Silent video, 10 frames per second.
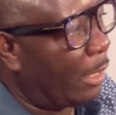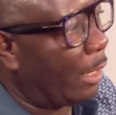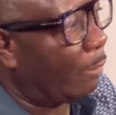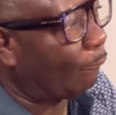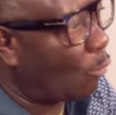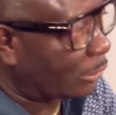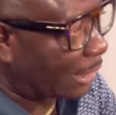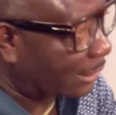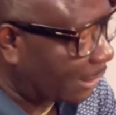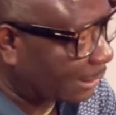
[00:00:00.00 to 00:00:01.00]

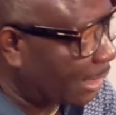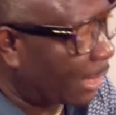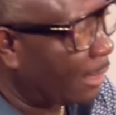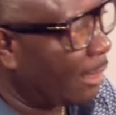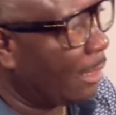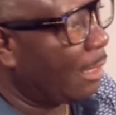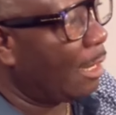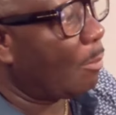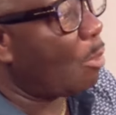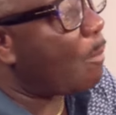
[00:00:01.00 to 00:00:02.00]
voters and they say
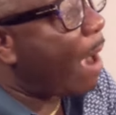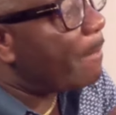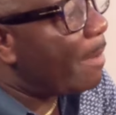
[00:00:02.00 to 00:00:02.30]
mo ba be